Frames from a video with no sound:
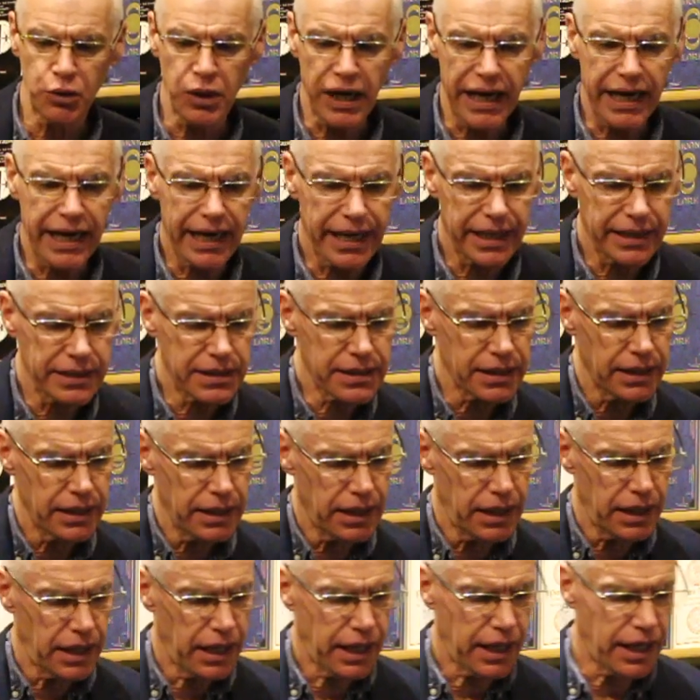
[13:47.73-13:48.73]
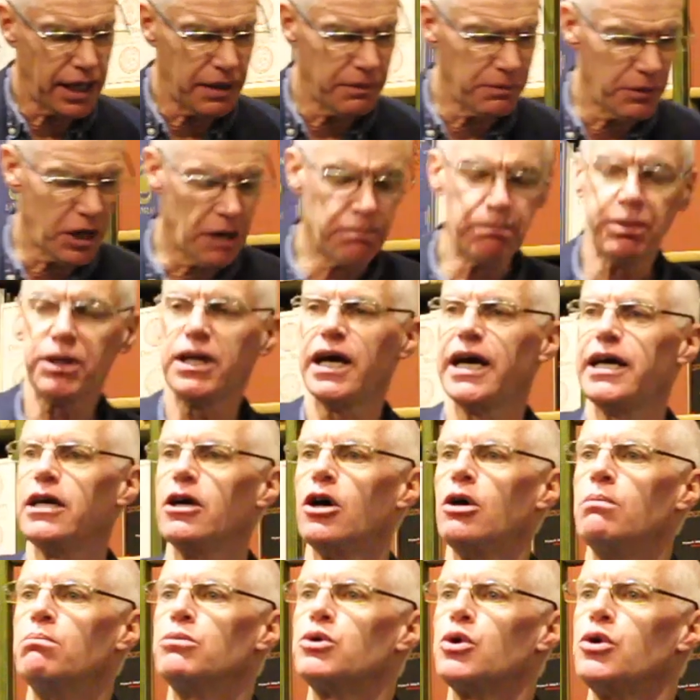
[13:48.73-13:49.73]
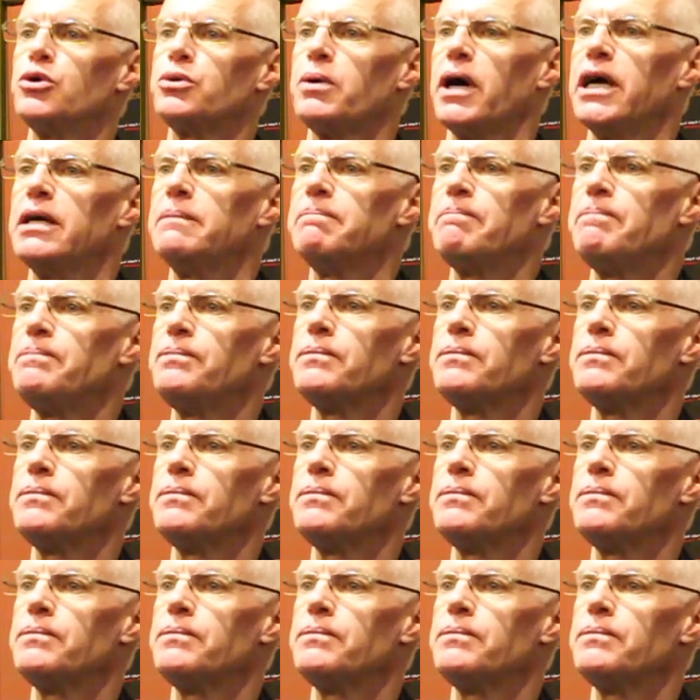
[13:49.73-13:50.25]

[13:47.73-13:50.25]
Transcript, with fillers: had um, a play on Broadway